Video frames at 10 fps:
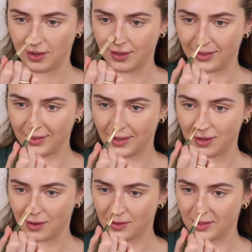on the
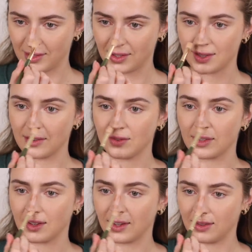nose just because I
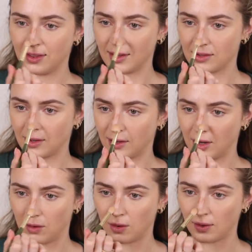feel like things are going to
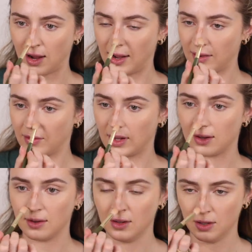go awry if
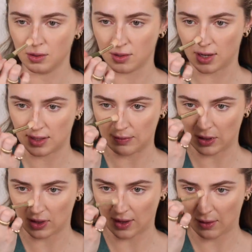I try
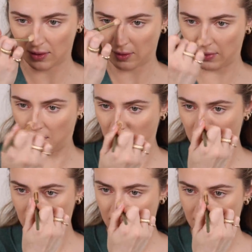smudging that with the bigger
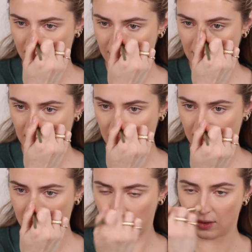brush. So I'm just taking
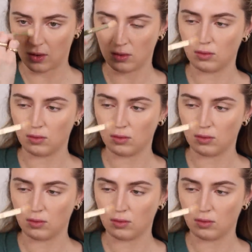this little